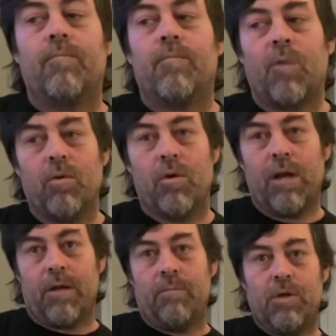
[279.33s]
don't know how
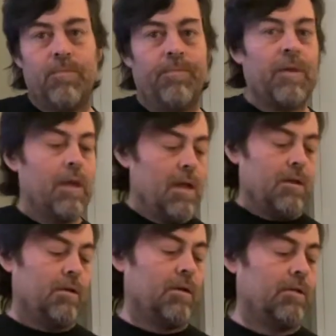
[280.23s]
to mute,
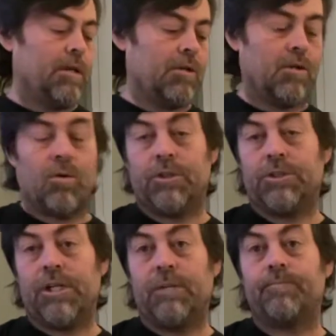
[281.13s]
you're going to take your chord
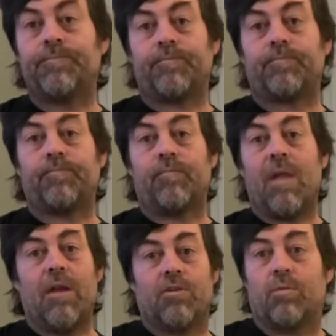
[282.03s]
shape
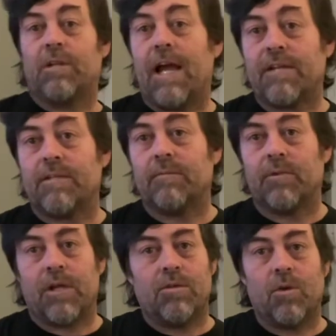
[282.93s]
and just relax it,
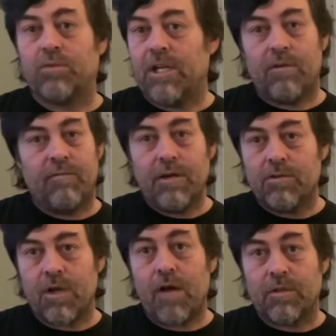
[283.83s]
okay? Don't take your fingers
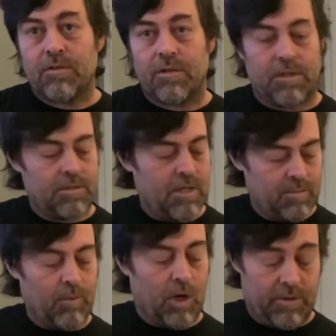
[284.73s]
off the strings. Keep
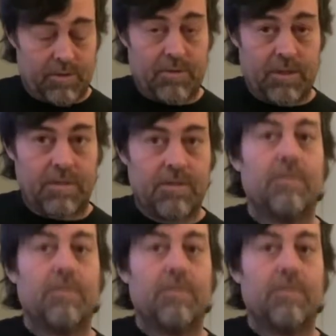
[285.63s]
them on the strings.